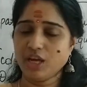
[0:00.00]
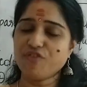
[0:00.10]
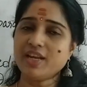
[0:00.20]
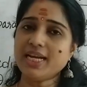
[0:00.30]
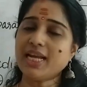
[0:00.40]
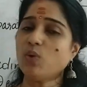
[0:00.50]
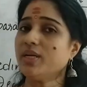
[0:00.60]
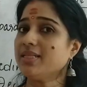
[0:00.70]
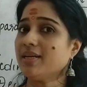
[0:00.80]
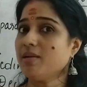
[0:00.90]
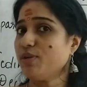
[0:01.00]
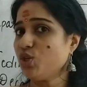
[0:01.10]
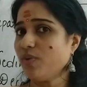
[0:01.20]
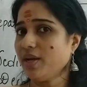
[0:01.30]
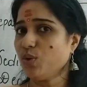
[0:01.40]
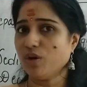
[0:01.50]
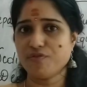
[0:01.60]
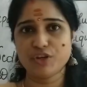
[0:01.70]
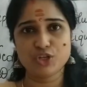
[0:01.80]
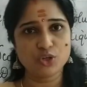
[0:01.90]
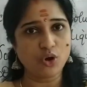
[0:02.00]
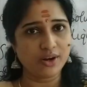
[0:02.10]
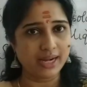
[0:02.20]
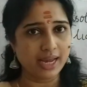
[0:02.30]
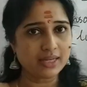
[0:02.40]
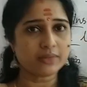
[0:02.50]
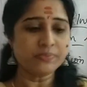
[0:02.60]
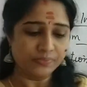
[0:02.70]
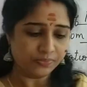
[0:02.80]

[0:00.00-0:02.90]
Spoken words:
If any doubt is there in between, you are free to contact.